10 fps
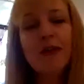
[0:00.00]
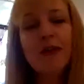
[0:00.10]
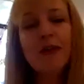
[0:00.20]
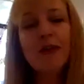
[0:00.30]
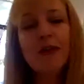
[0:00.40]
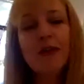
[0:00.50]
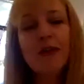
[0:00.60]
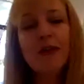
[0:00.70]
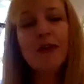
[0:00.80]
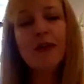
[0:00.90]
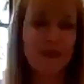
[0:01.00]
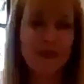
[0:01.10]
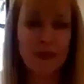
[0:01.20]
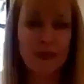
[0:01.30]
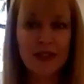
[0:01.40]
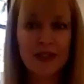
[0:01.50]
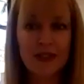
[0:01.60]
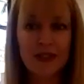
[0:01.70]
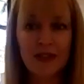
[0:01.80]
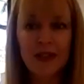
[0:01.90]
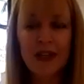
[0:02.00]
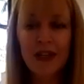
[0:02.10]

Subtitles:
You don't like being forced to